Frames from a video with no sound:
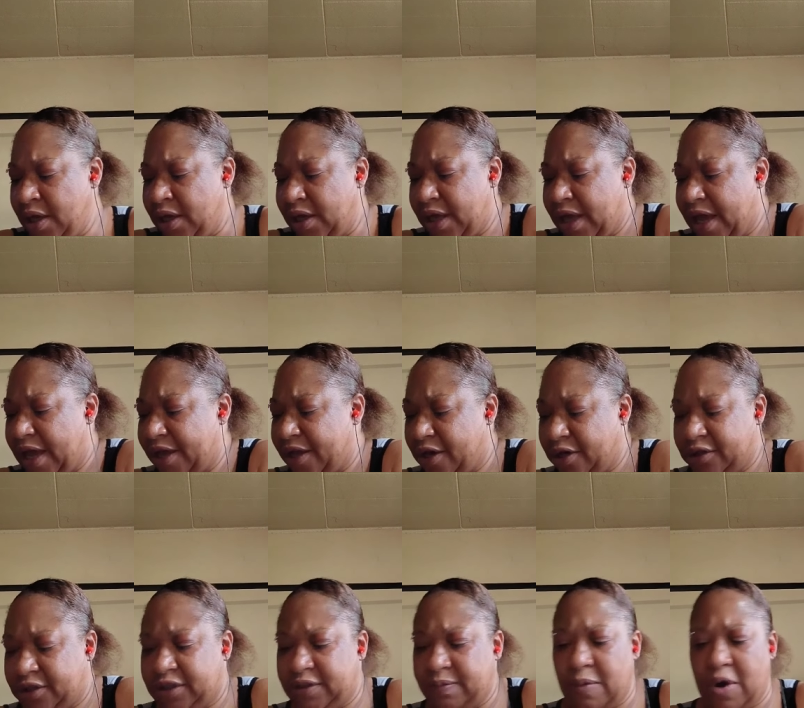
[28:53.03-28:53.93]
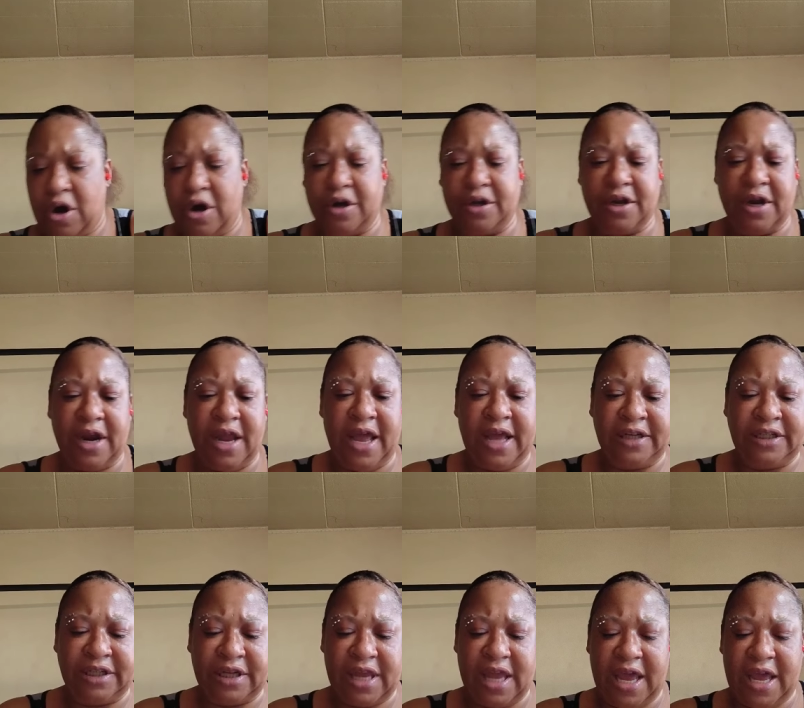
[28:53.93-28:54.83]
Yeah, you're smart. You're
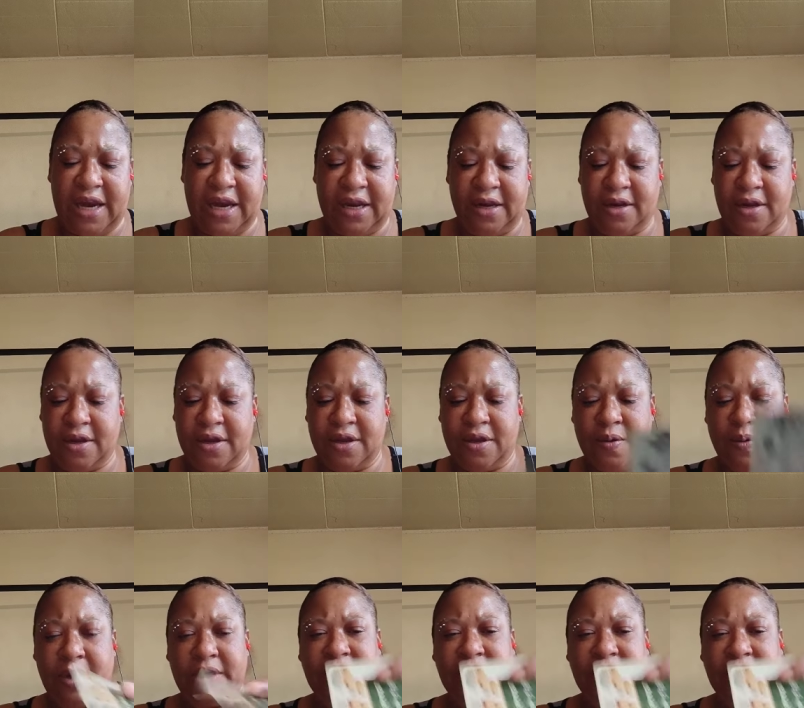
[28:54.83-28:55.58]
educated. You